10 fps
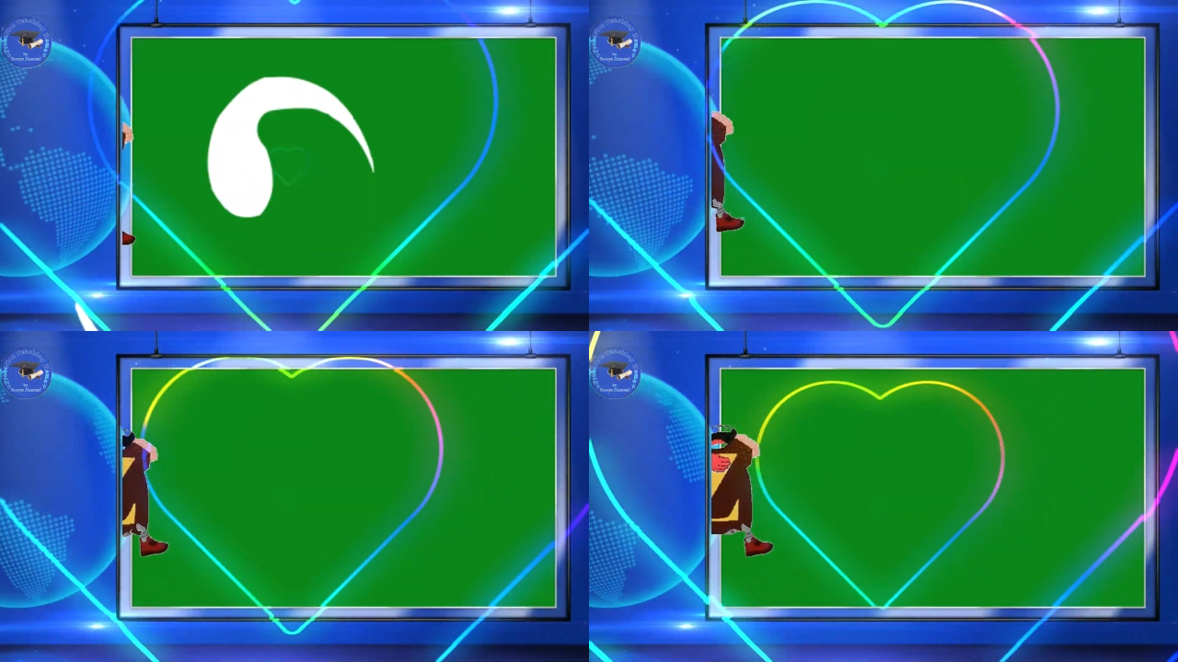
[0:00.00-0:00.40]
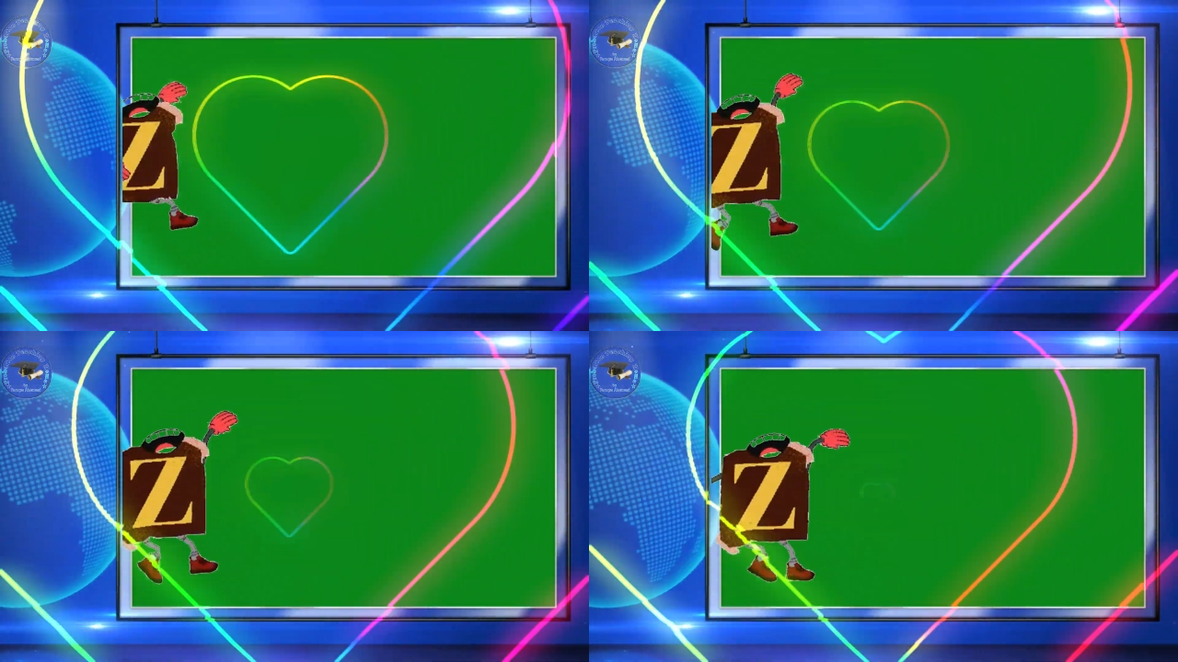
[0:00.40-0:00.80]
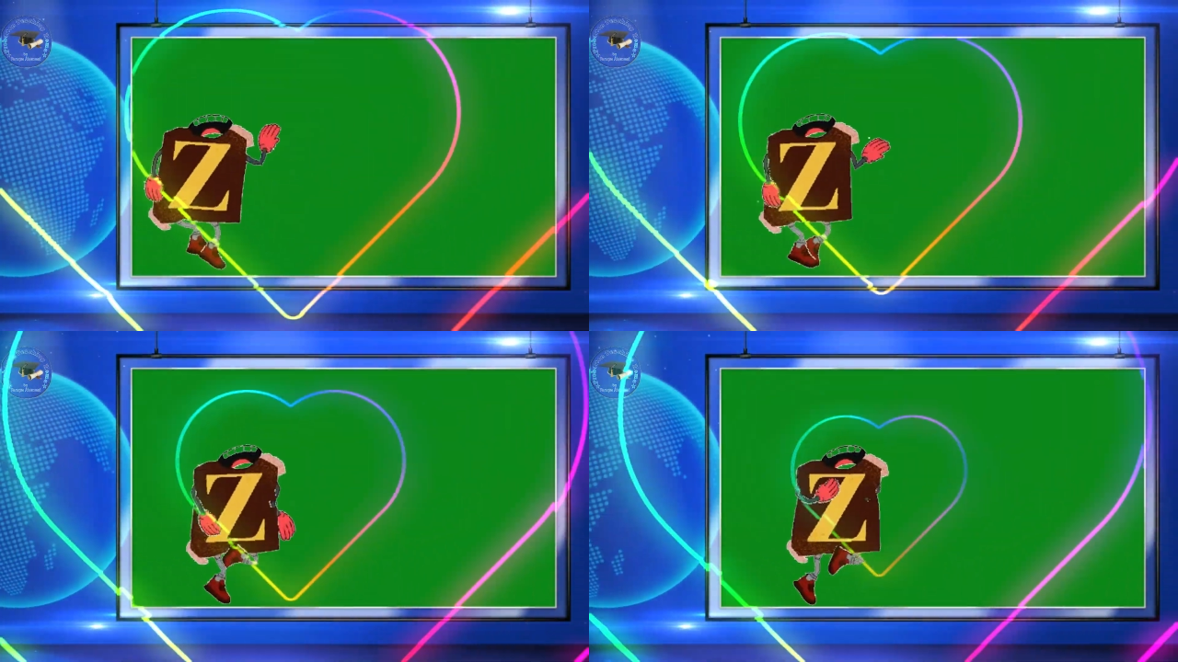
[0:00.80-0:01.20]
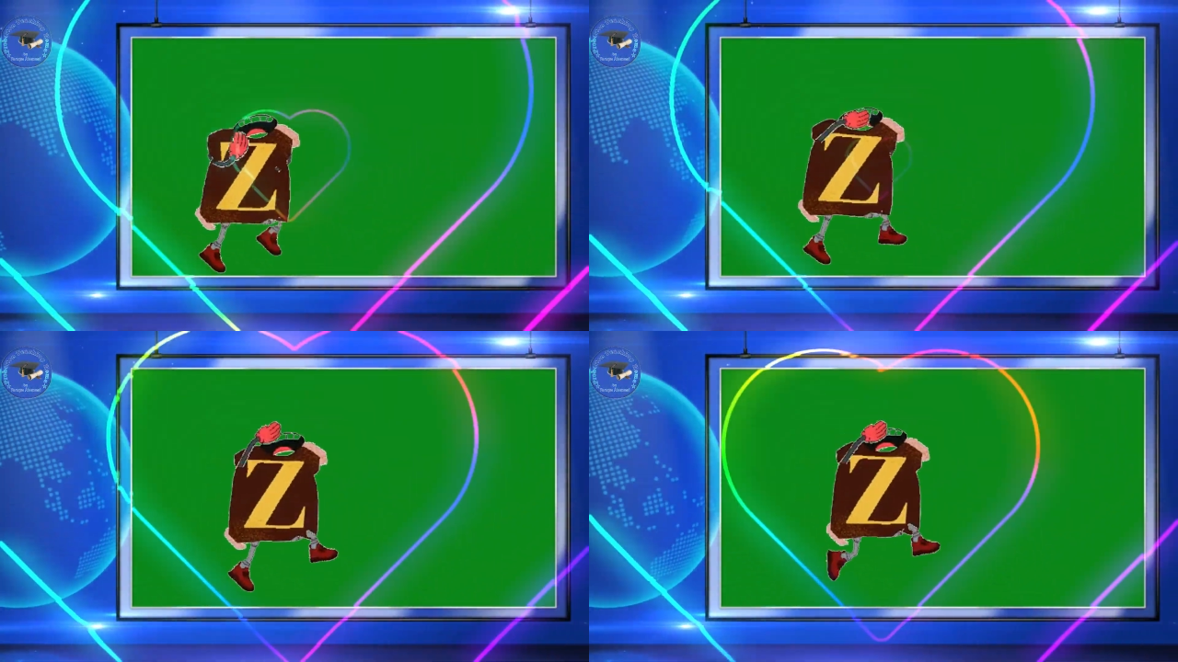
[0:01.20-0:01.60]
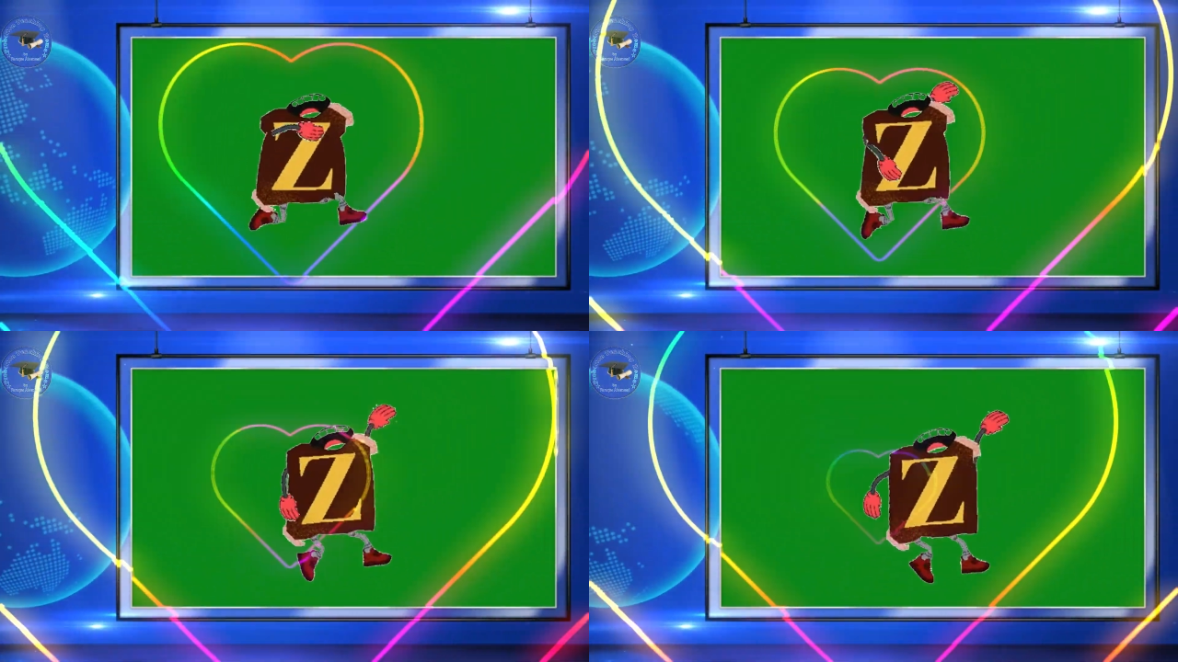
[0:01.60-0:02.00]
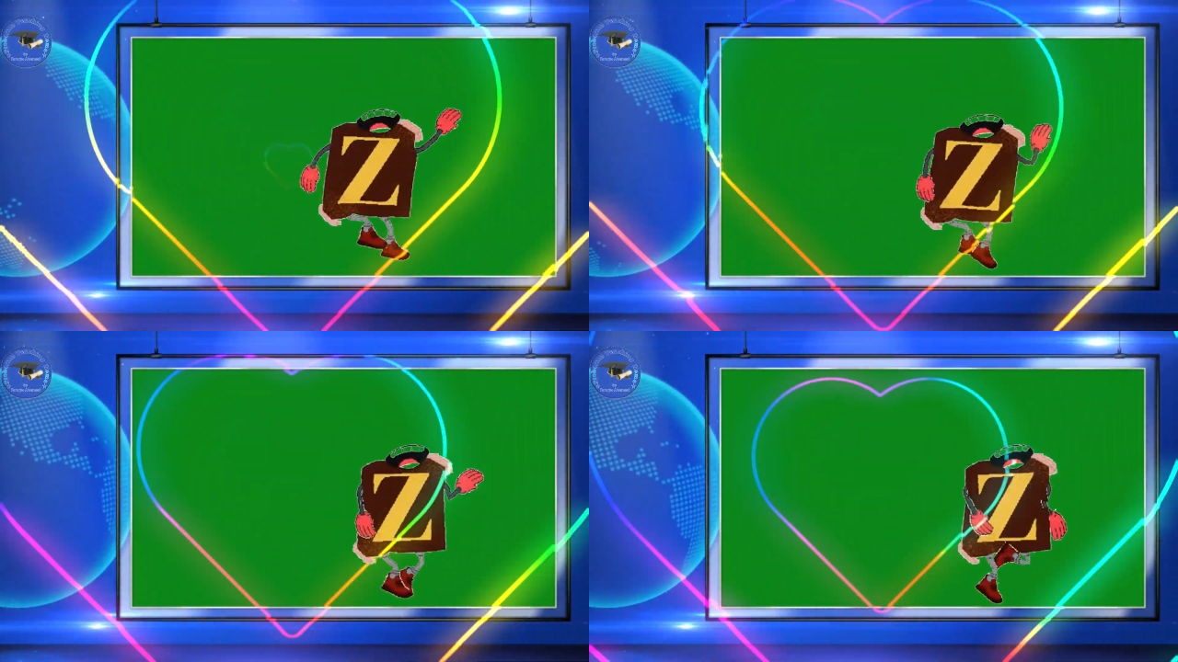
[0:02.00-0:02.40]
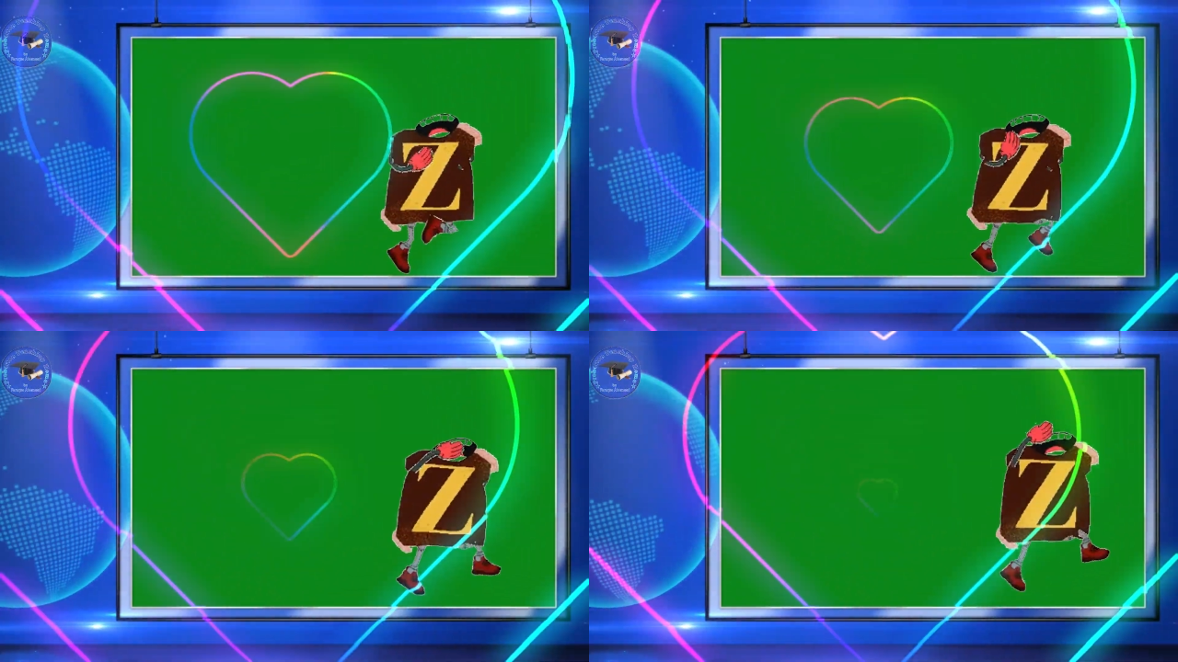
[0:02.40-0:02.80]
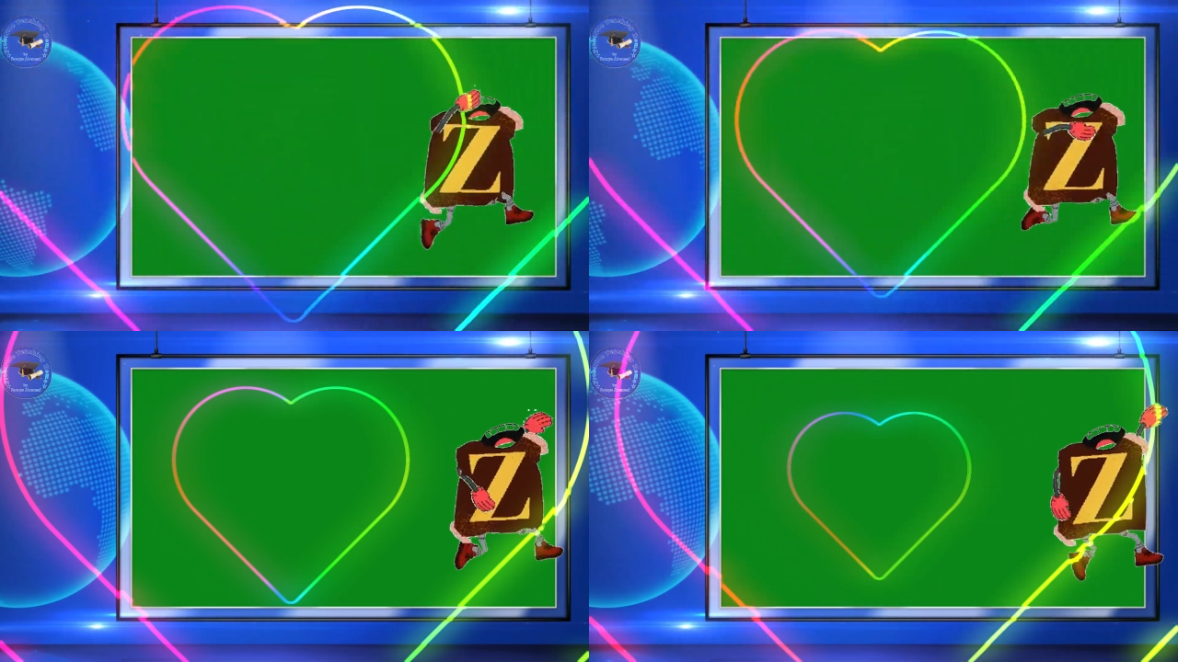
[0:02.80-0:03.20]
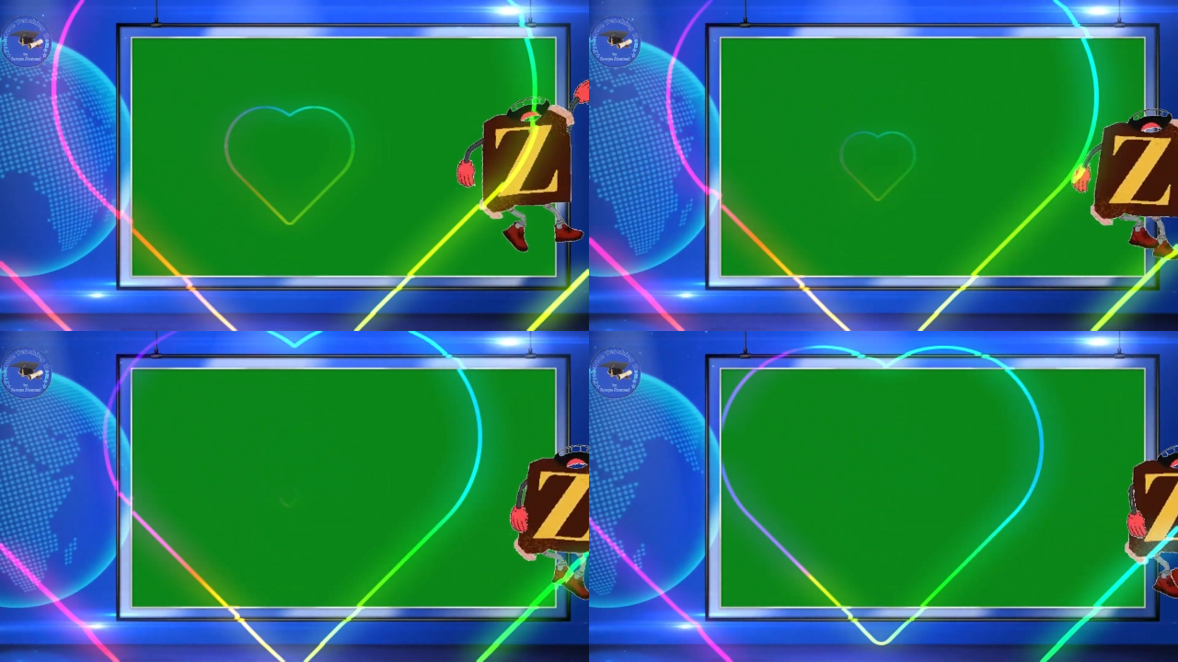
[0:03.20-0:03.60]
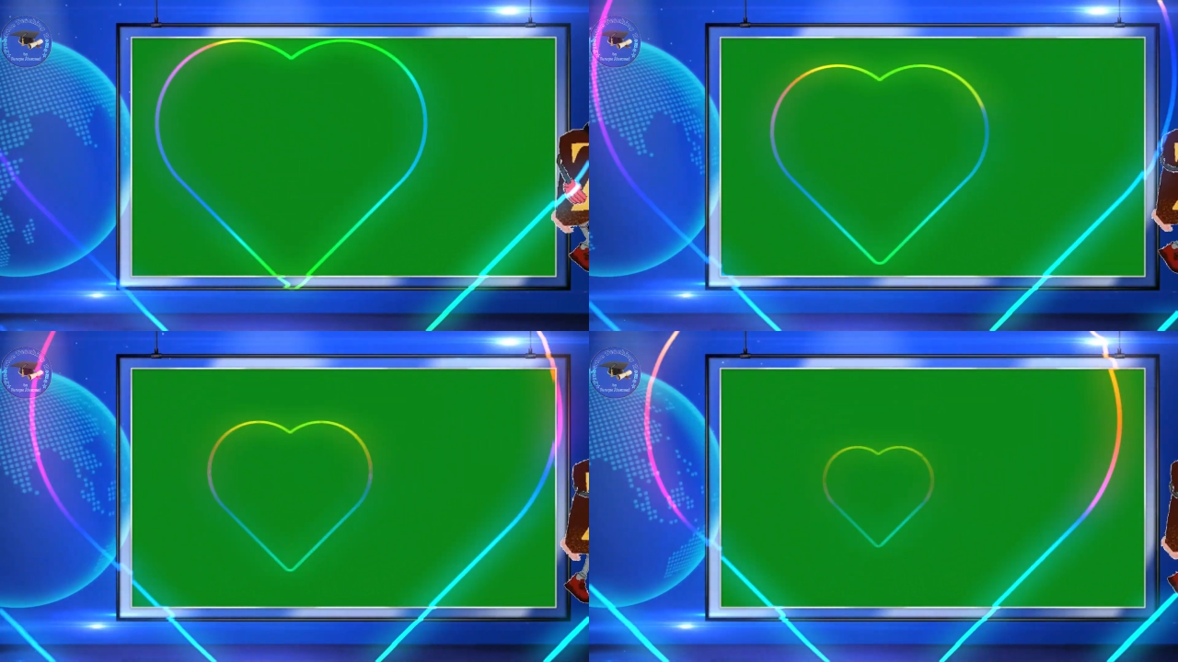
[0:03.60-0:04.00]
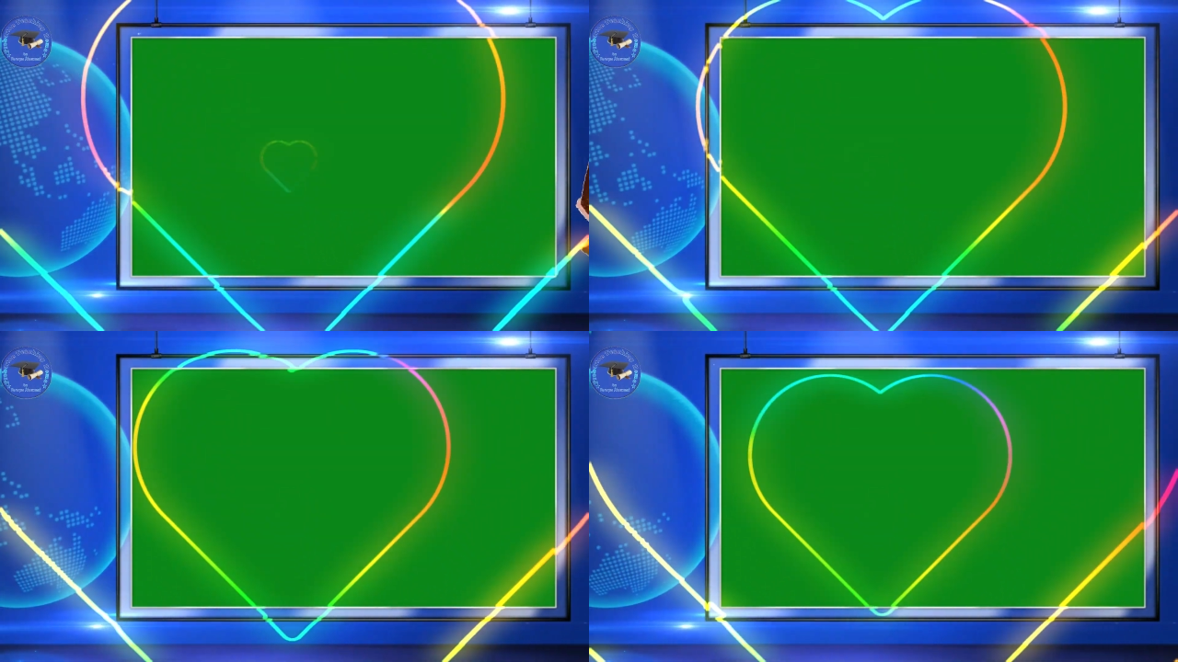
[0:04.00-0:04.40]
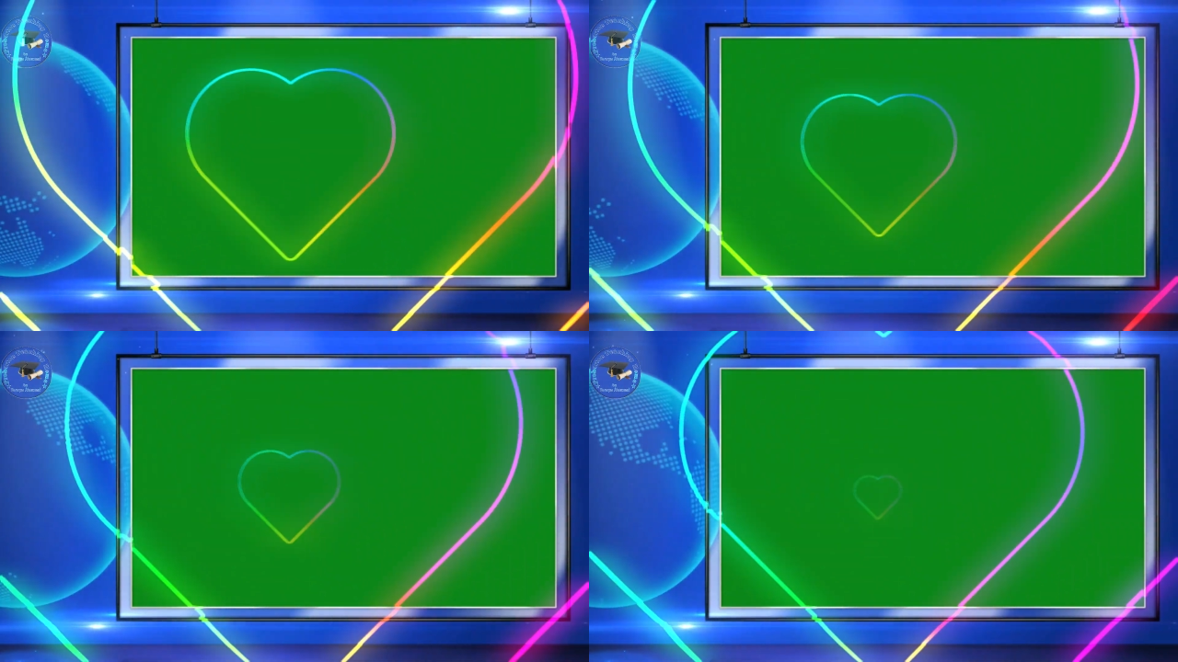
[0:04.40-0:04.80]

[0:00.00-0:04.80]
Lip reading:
(no speaker visible)